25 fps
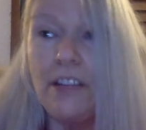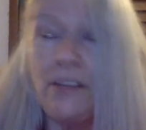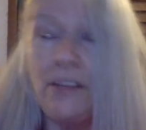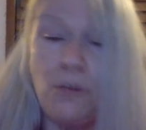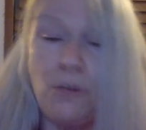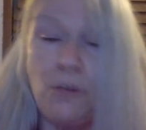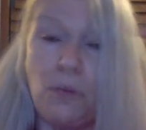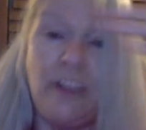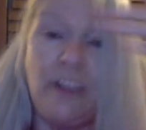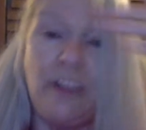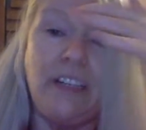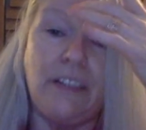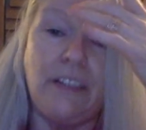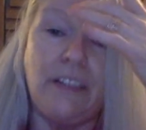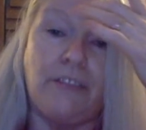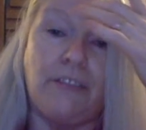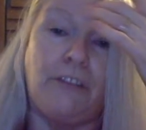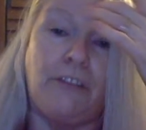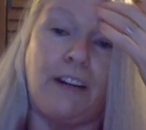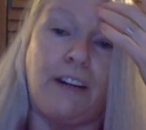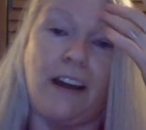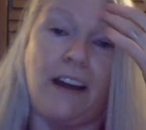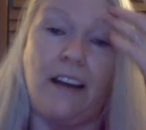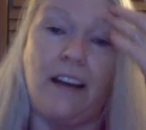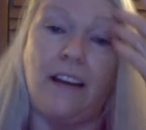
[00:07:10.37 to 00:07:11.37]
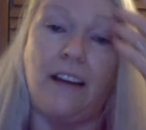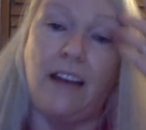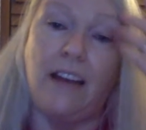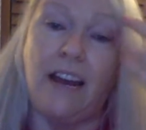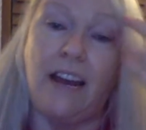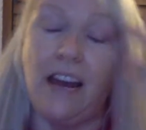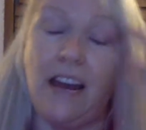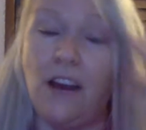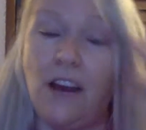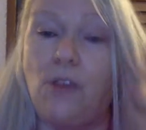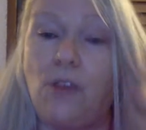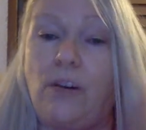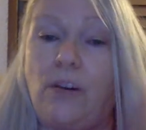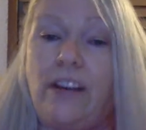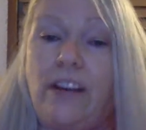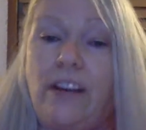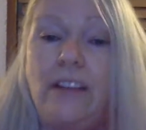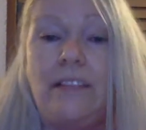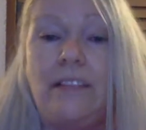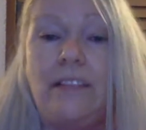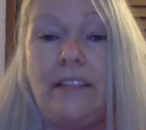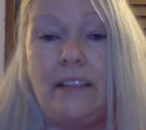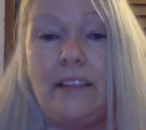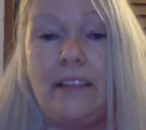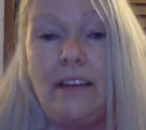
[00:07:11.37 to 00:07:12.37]
three different
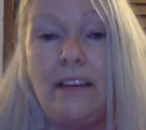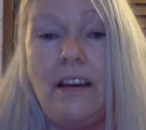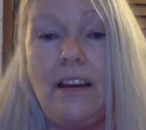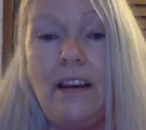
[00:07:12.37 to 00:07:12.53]
areas.